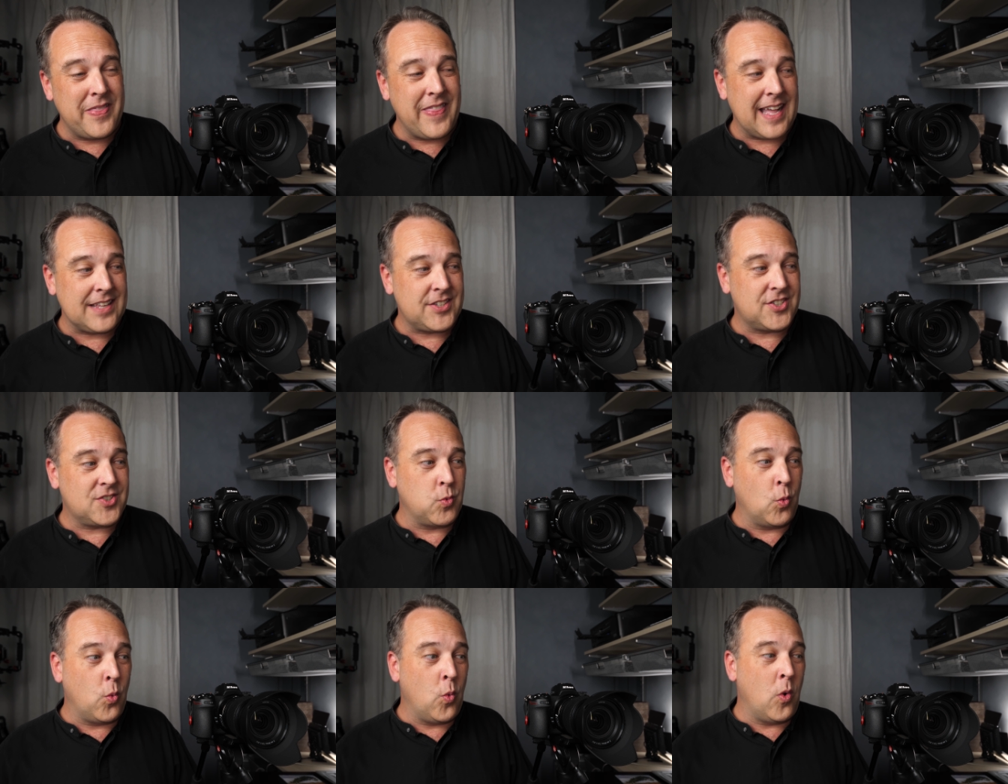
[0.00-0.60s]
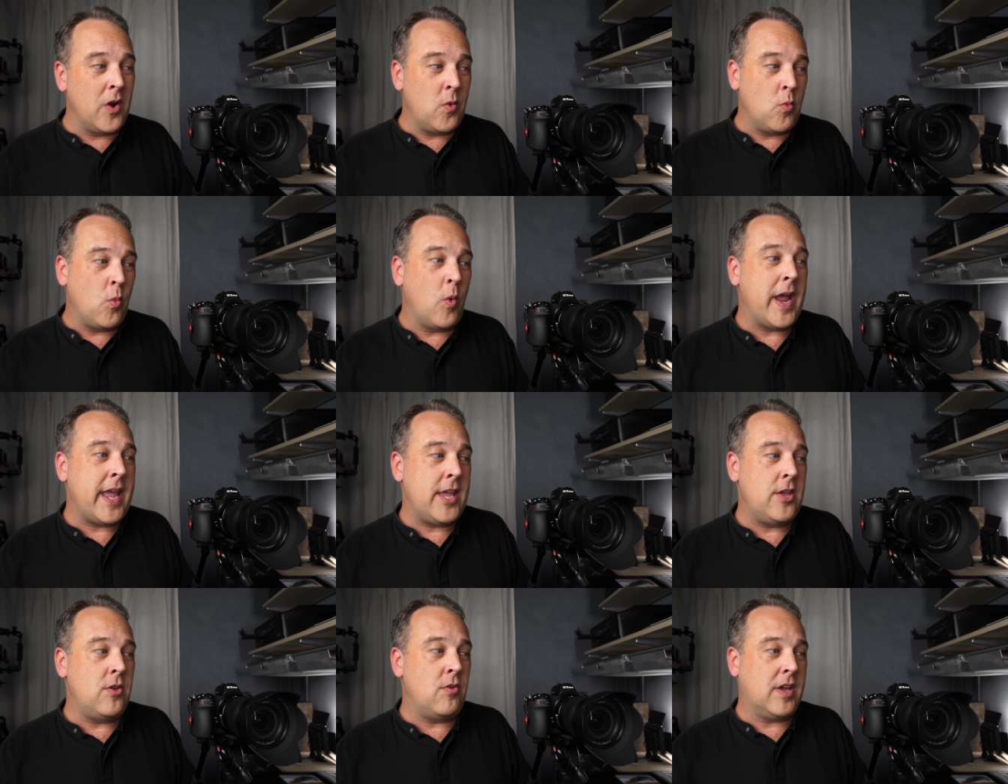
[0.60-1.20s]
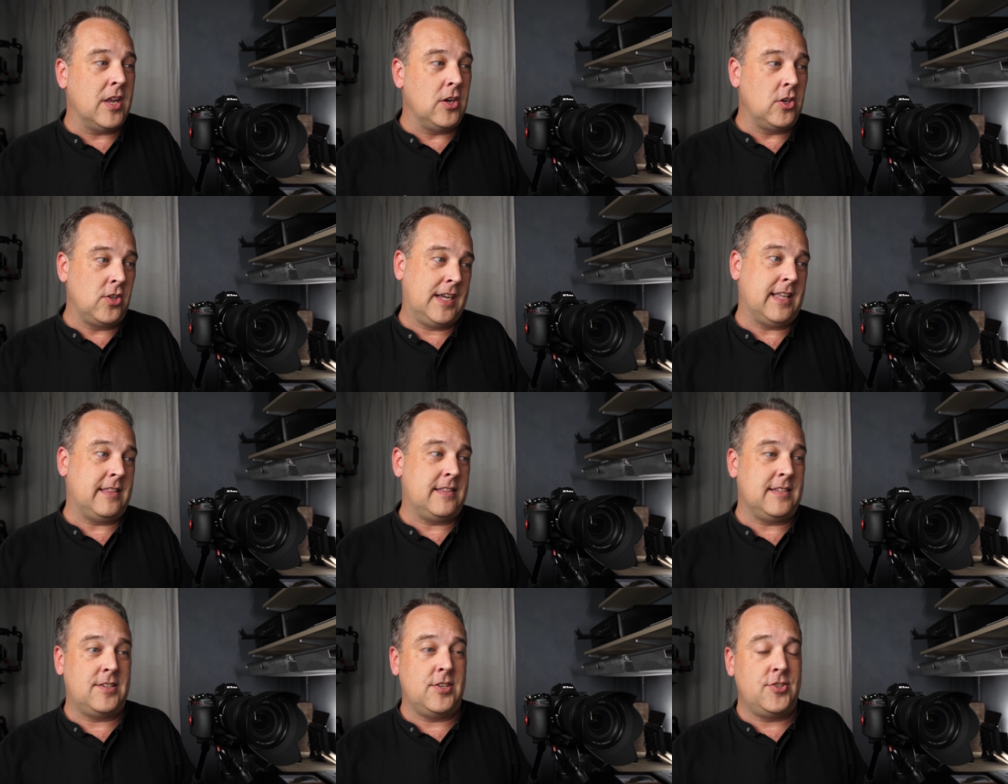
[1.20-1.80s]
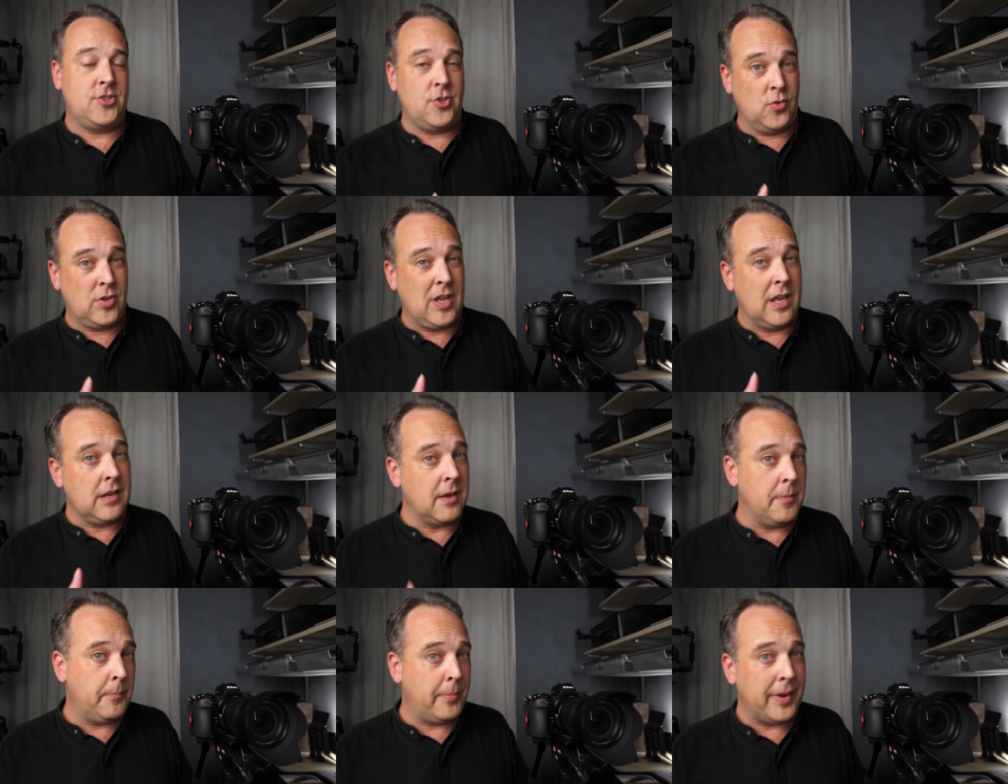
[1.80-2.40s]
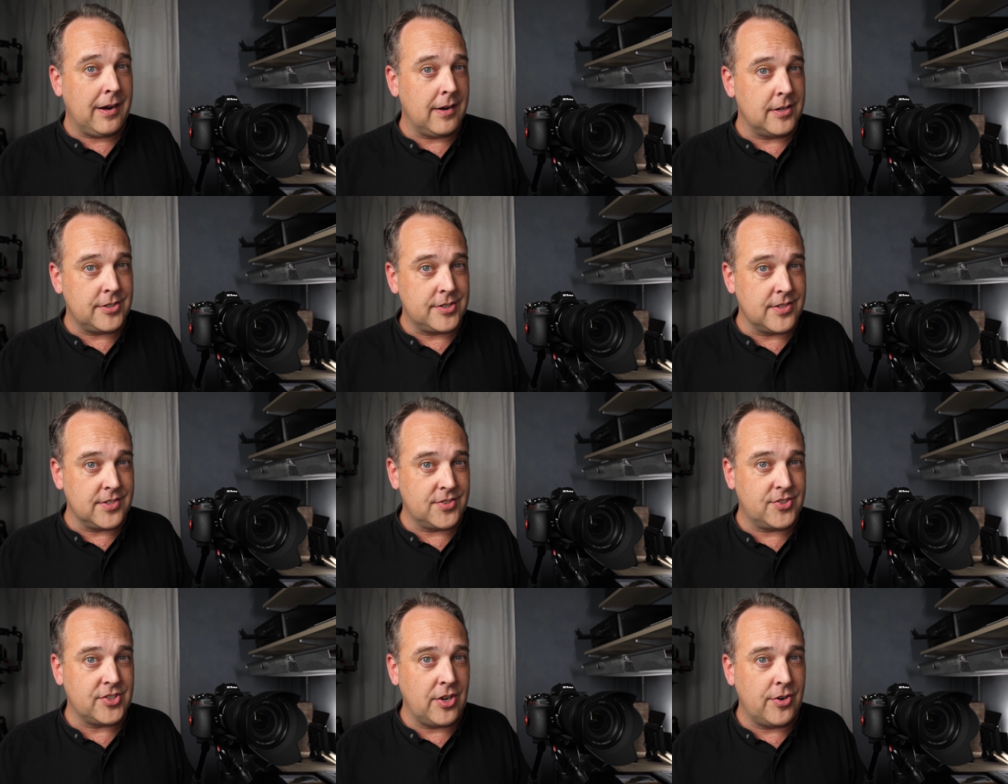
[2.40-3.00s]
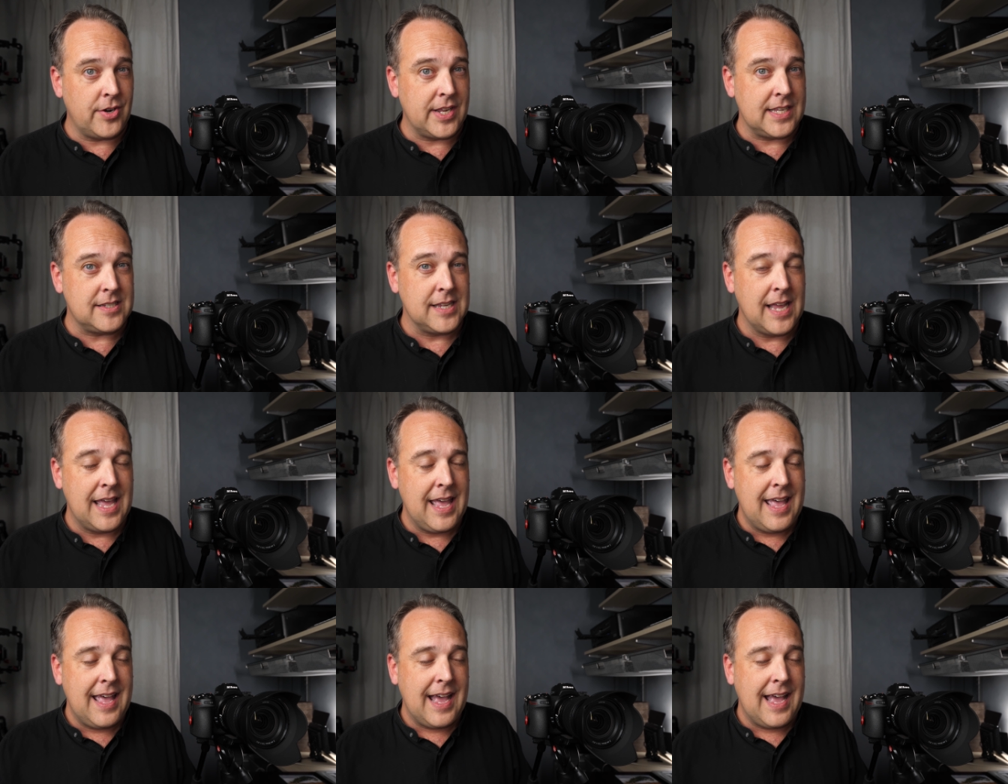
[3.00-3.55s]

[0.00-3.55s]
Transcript: And that's one way you can look at this is you can compare it to the Sony's.